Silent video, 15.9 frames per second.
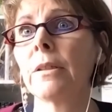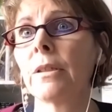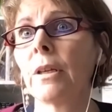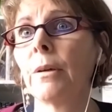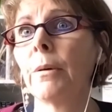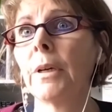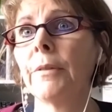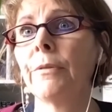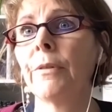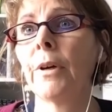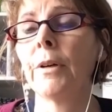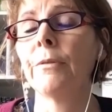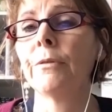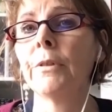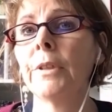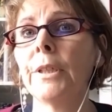So
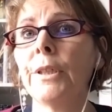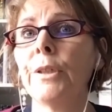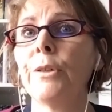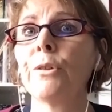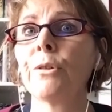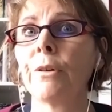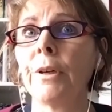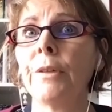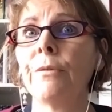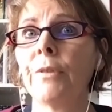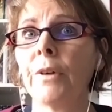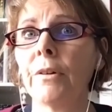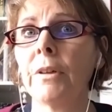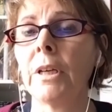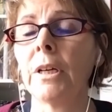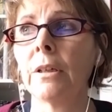I've really tried
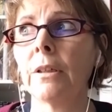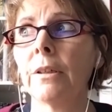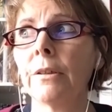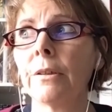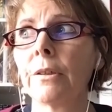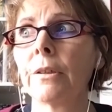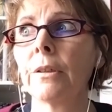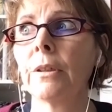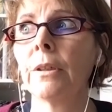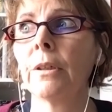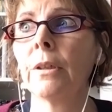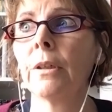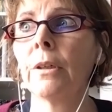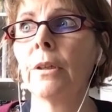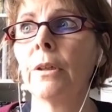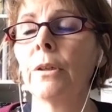very hard
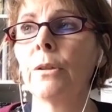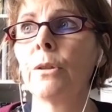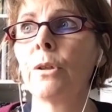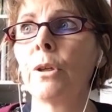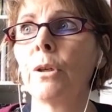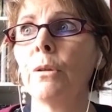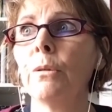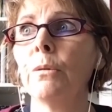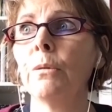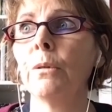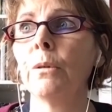to